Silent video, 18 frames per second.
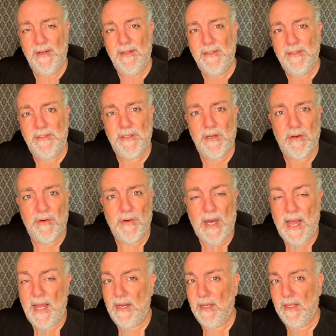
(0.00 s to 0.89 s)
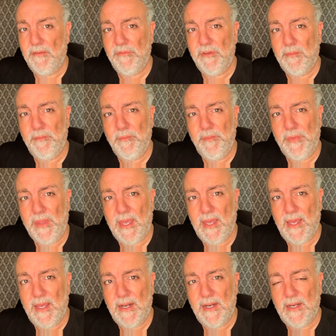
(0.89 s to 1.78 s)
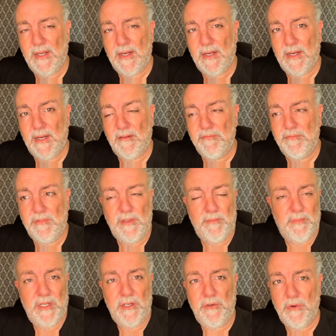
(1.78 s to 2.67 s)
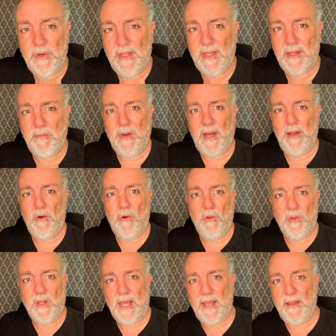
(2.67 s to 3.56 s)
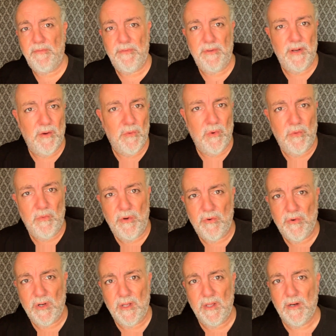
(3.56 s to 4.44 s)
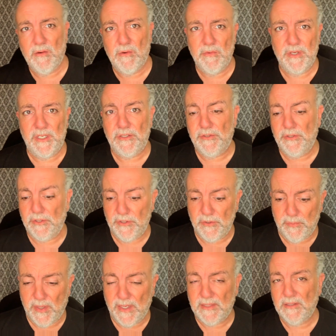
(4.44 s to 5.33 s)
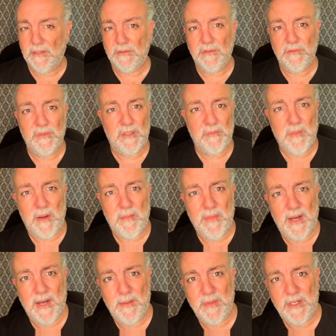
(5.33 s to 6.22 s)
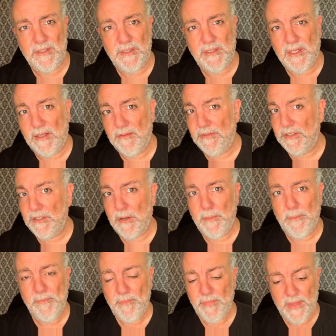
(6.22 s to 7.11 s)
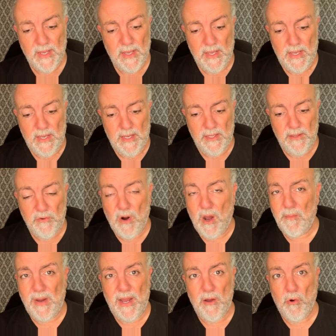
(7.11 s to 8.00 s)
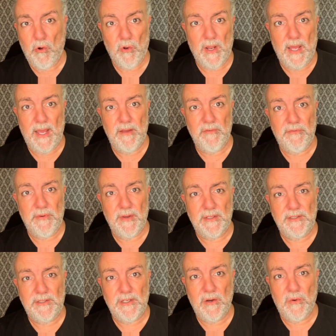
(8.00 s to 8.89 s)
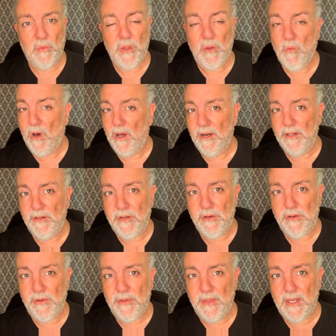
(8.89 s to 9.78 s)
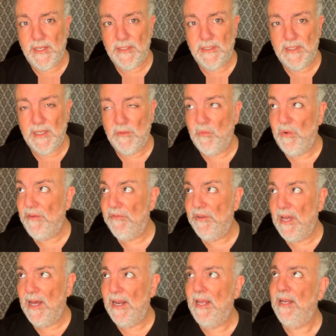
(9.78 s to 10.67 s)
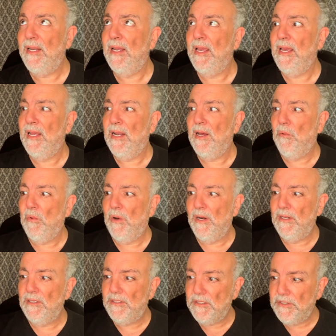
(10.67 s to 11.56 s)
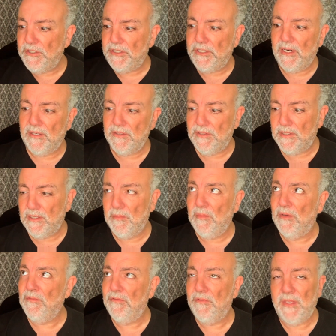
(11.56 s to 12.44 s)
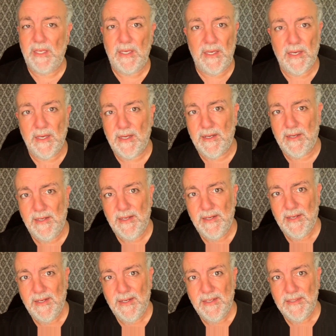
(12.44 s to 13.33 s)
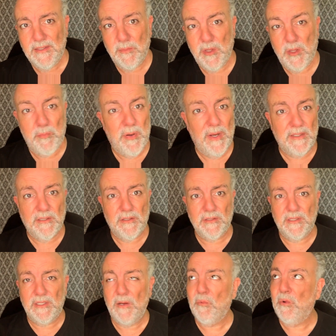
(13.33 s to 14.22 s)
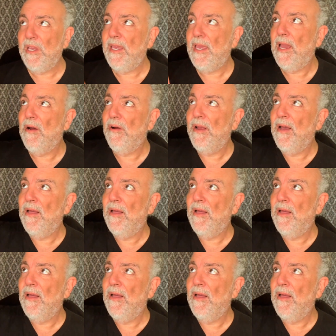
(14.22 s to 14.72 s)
So I love them, and uh, I've been doing them my whole life. You know, when we were little, we used to do puzzles with my mom and stuff. So throughout my whole life. So we wanted to do this, and we've done it. And I wanted to share some of the uh, some of the puzzles that we carry